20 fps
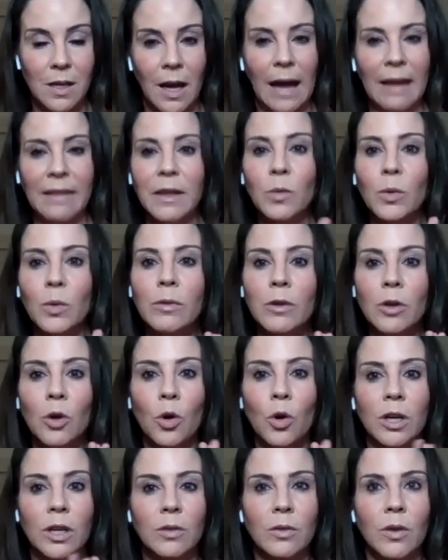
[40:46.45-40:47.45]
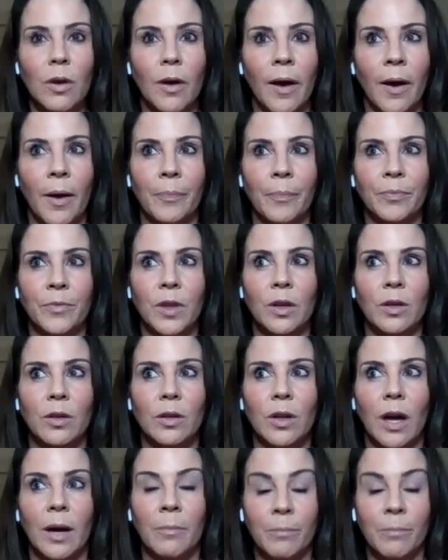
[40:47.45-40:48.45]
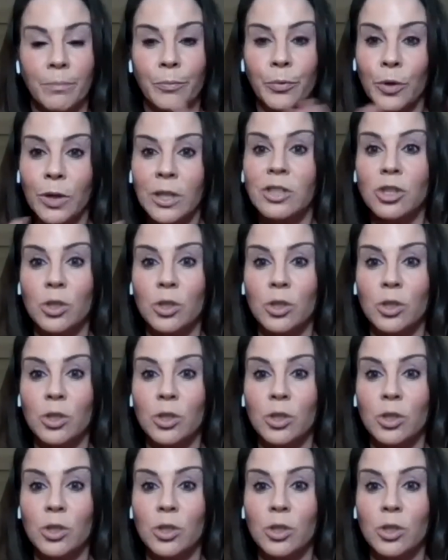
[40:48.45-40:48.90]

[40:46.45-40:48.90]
I think we recorded, I'm pretty